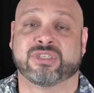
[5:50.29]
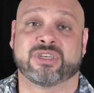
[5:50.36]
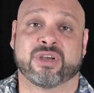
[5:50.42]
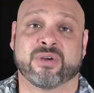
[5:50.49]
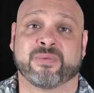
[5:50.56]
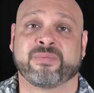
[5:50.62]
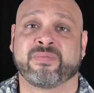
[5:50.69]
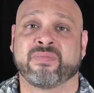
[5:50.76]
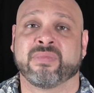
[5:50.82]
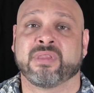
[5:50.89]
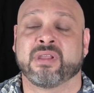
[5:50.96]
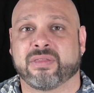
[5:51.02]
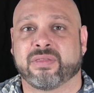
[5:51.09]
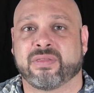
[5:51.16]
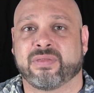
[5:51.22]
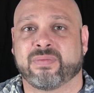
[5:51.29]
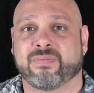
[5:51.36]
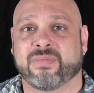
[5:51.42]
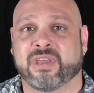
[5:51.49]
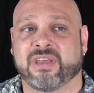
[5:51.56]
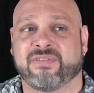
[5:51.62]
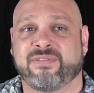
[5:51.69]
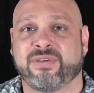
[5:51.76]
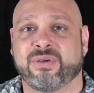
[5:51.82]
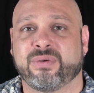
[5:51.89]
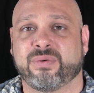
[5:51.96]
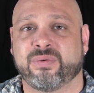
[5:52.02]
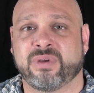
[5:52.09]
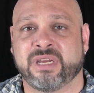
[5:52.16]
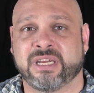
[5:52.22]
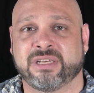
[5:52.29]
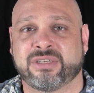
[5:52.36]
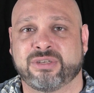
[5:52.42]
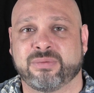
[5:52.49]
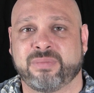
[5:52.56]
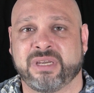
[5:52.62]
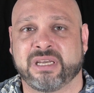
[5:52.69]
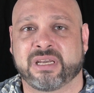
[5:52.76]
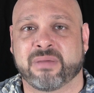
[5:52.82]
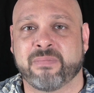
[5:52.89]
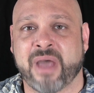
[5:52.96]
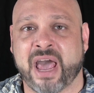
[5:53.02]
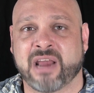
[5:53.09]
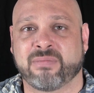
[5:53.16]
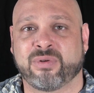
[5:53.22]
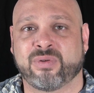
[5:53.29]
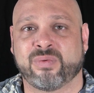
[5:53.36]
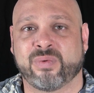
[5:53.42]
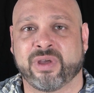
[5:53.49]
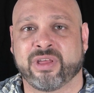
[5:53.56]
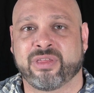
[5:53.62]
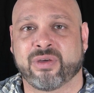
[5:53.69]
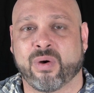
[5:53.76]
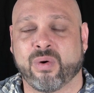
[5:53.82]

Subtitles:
So if you need to be compatible with